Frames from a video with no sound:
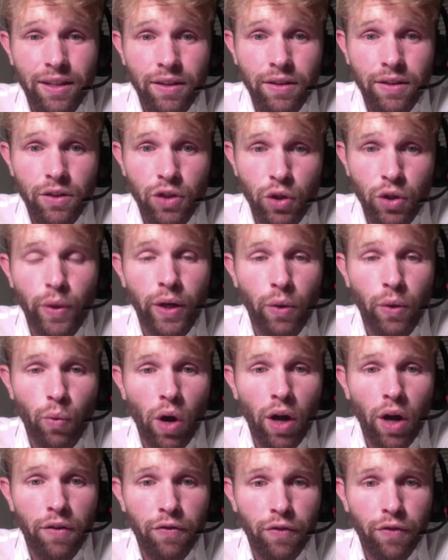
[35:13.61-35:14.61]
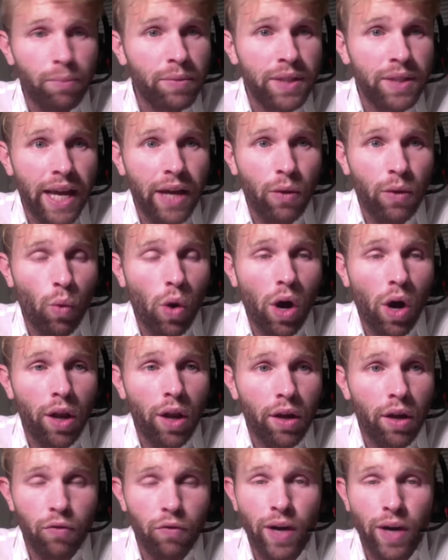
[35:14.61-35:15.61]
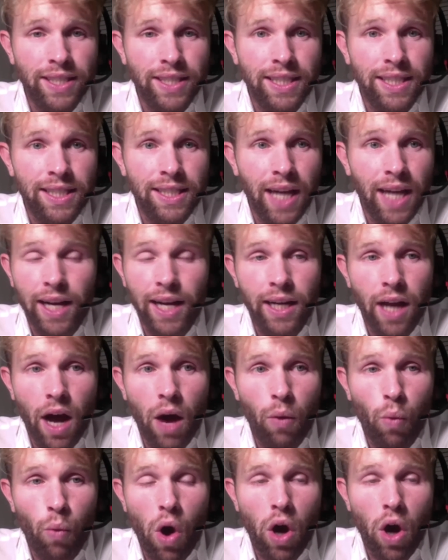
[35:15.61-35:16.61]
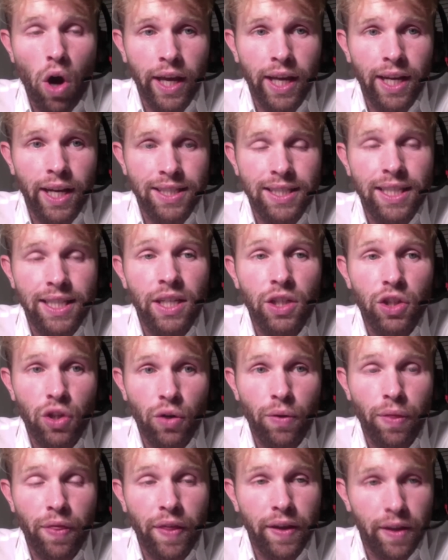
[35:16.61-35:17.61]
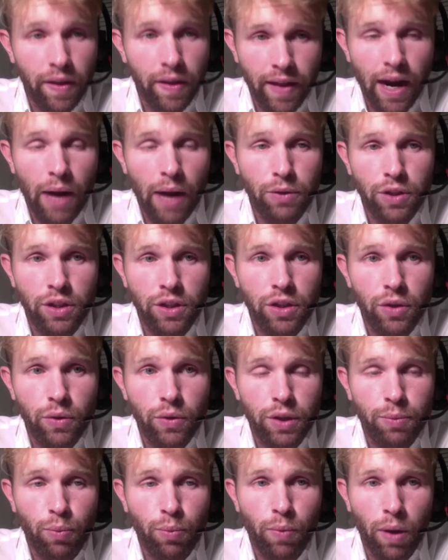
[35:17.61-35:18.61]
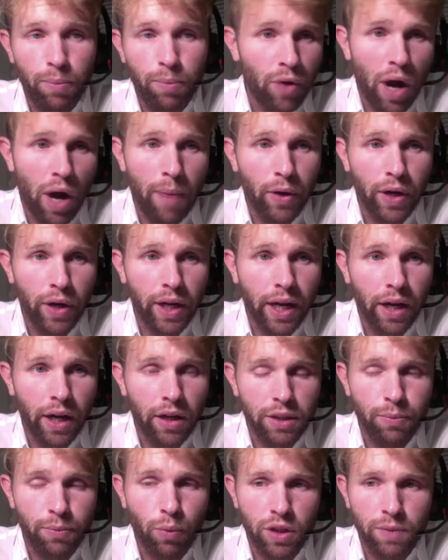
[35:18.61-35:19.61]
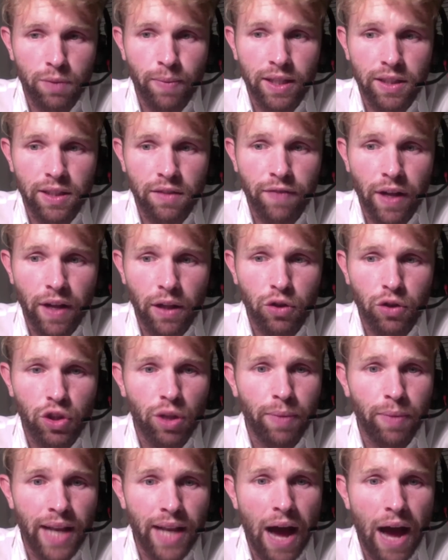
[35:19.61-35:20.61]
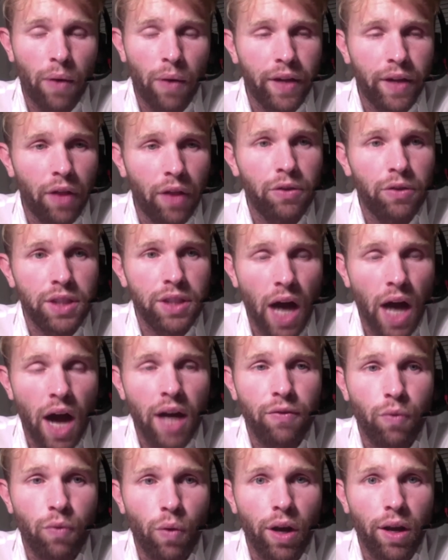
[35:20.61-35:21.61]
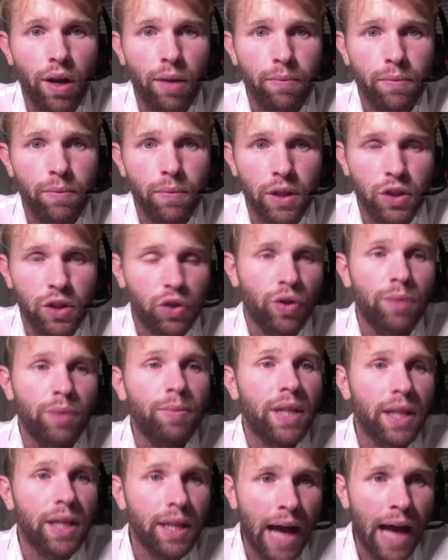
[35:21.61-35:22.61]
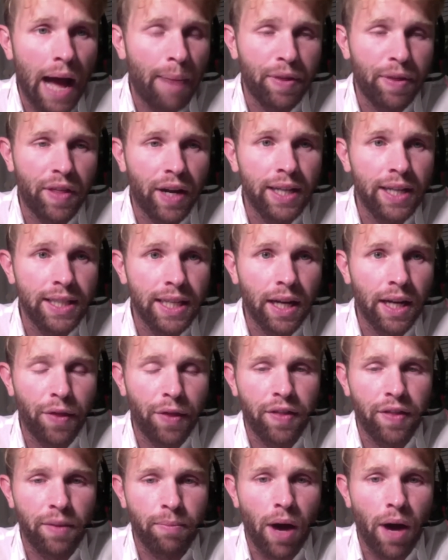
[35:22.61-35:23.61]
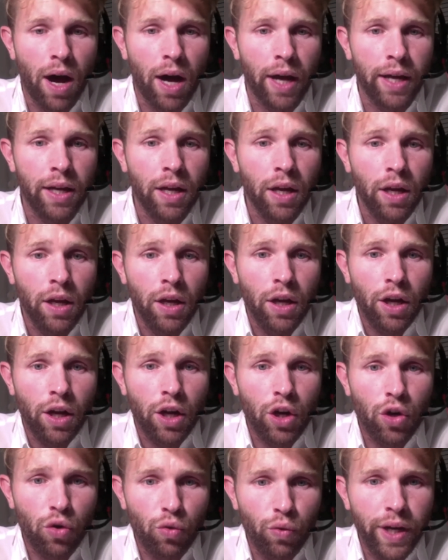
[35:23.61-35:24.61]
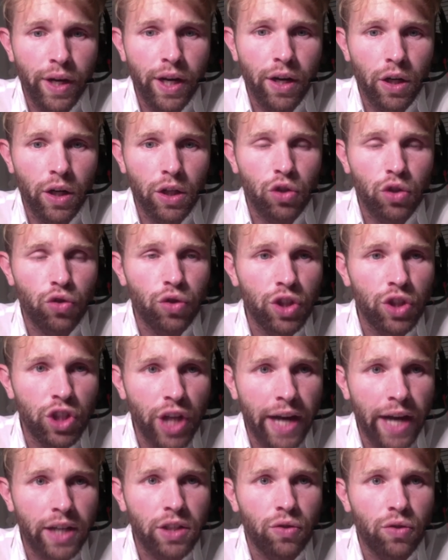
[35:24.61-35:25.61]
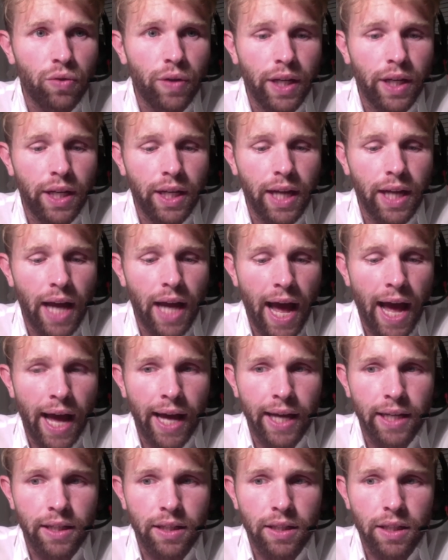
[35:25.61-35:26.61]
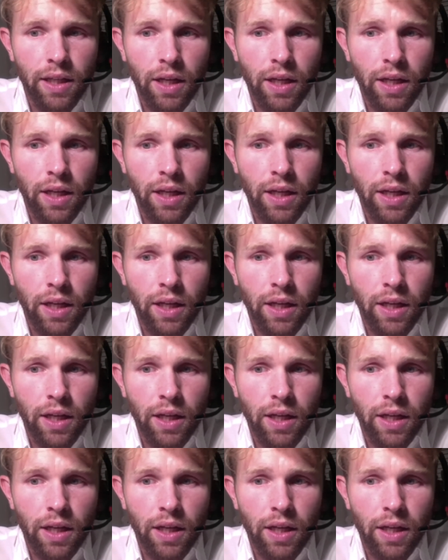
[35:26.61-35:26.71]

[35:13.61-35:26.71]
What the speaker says: doing one from day one of residency. I did not walk in as an intern thinking that I was going to do a primary care sports medicine fellowship. And now on the other side of one, I'm extremely happy that I did. I think that my career trajectory and